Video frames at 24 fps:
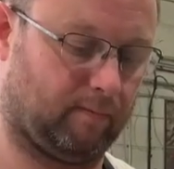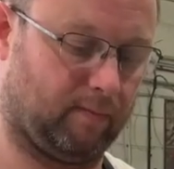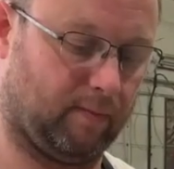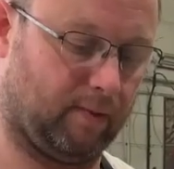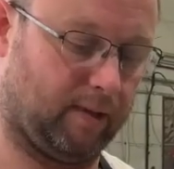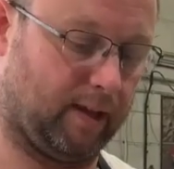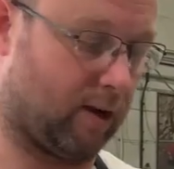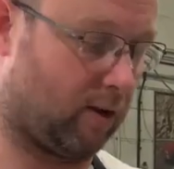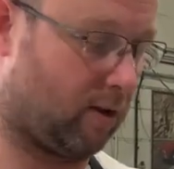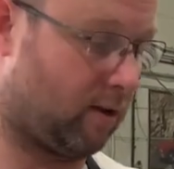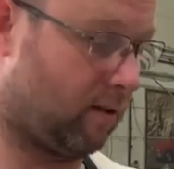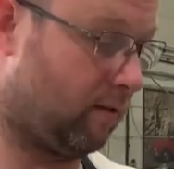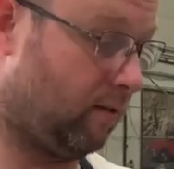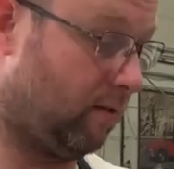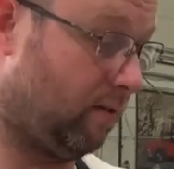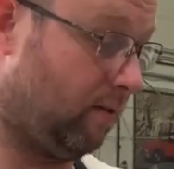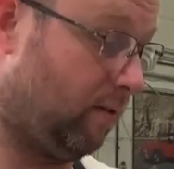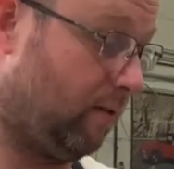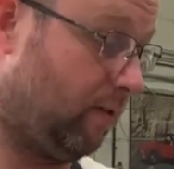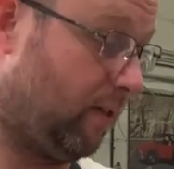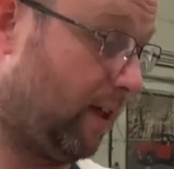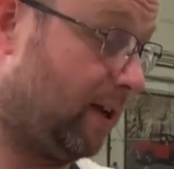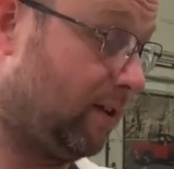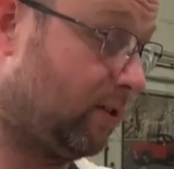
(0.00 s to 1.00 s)
Now,
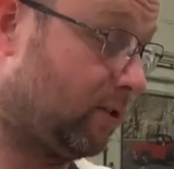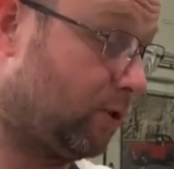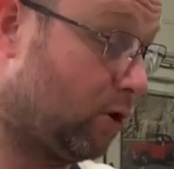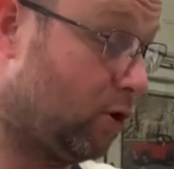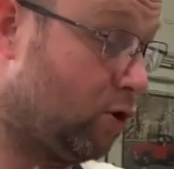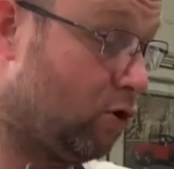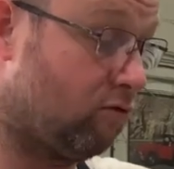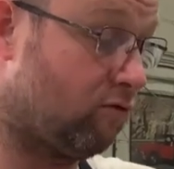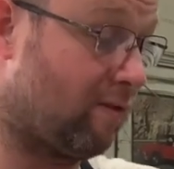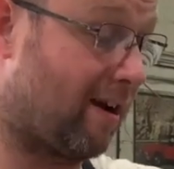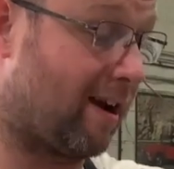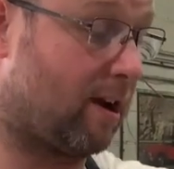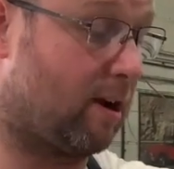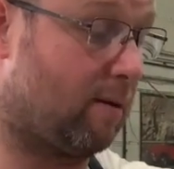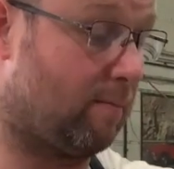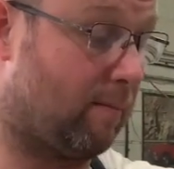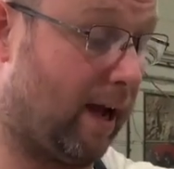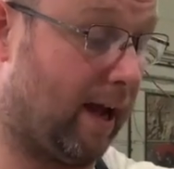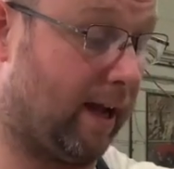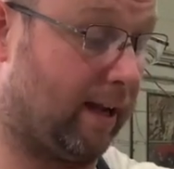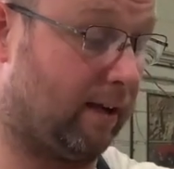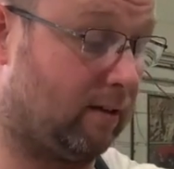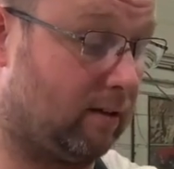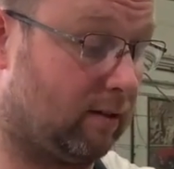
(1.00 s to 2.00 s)
they do
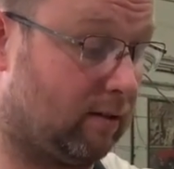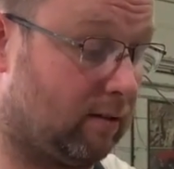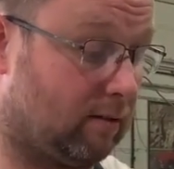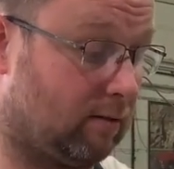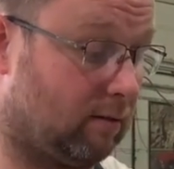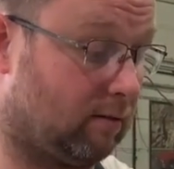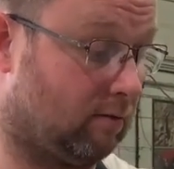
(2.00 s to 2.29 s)
recommend,